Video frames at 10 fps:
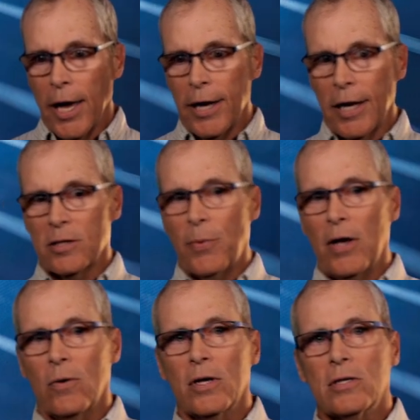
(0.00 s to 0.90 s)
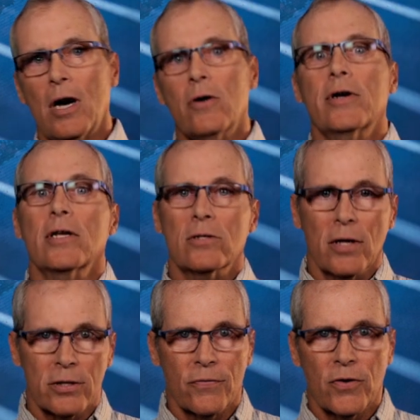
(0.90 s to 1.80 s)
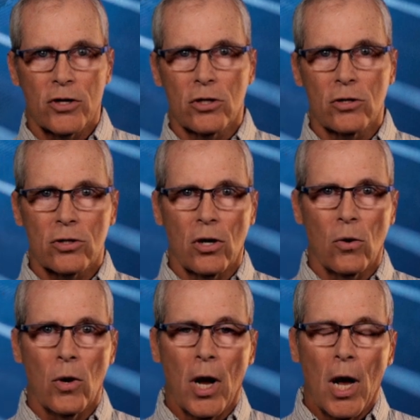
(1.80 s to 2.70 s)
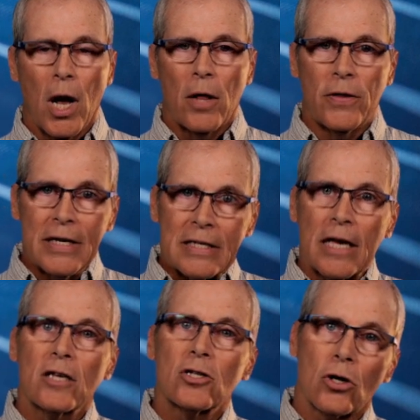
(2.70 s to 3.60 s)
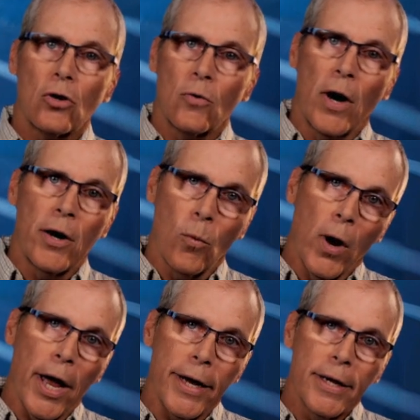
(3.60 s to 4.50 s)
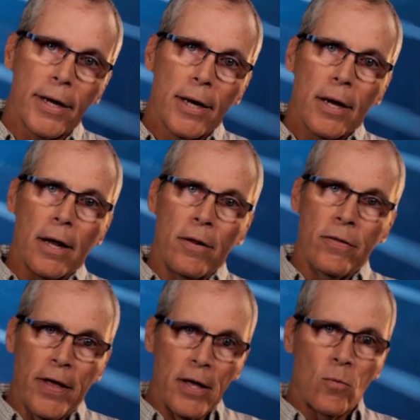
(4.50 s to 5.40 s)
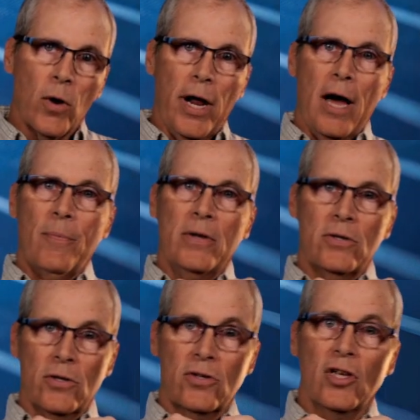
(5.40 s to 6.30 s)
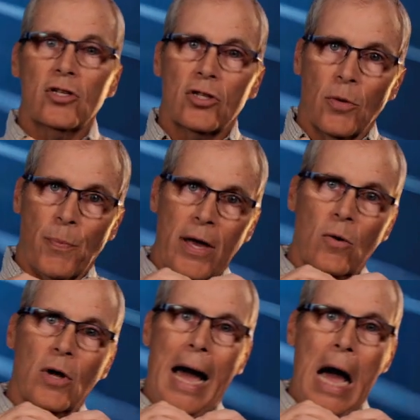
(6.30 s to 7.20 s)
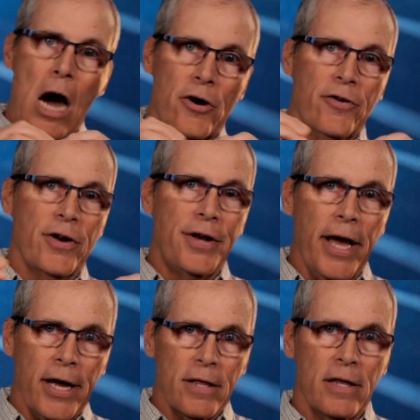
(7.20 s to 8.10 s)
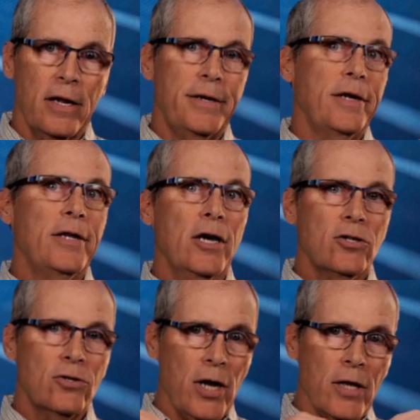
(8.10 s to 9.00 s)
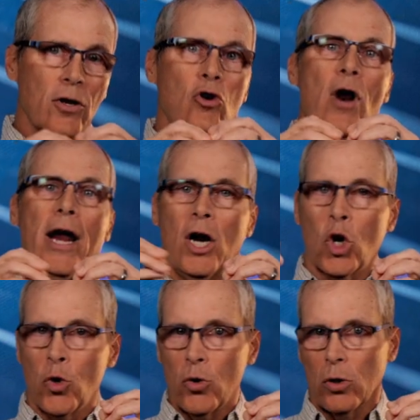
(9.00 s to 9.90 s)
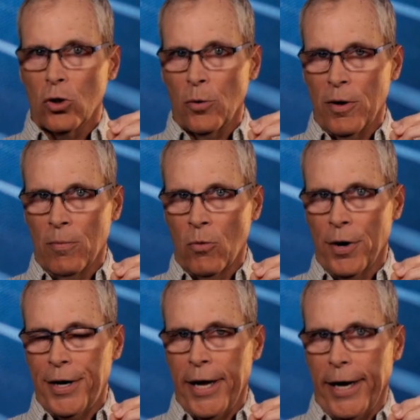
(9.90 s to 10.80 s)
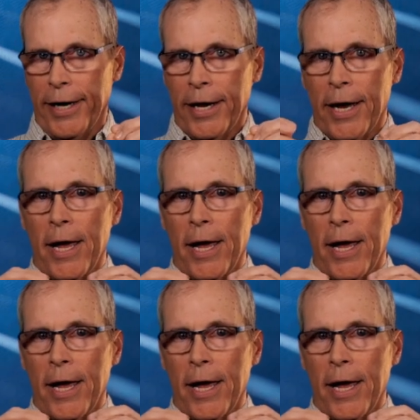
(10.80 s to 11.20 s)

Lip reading: And as the panel gets hotter, it gets less efficient. So these things occur right away. And then what happens is, since the panel got hotter today than it did yesterday, the crack grew a little bit more today.